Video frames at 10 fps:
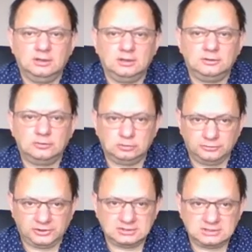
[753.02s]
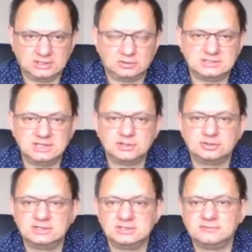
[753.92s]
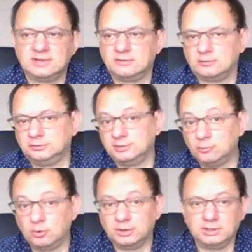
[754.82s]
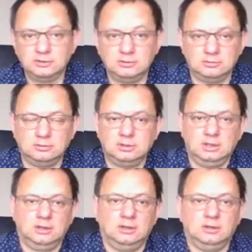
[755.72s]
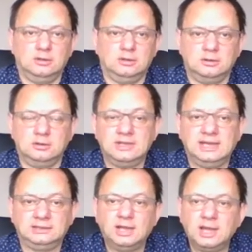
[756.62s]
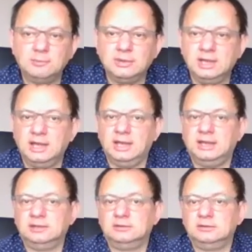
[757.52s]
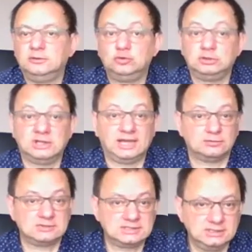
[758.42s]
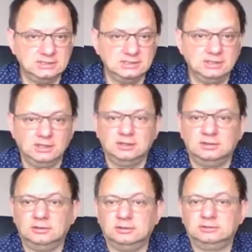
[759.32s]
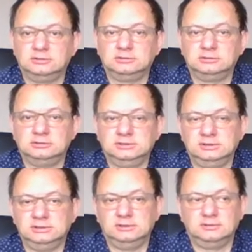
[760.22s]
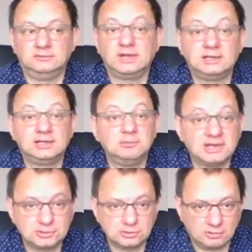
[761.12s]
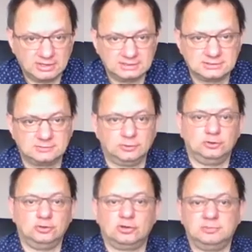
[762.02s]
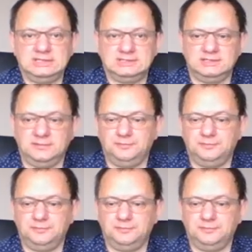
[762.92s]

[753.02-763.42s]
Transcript: You know, data synchronization is when on the morning you get up and you would like to see the nightly measurements on your PC.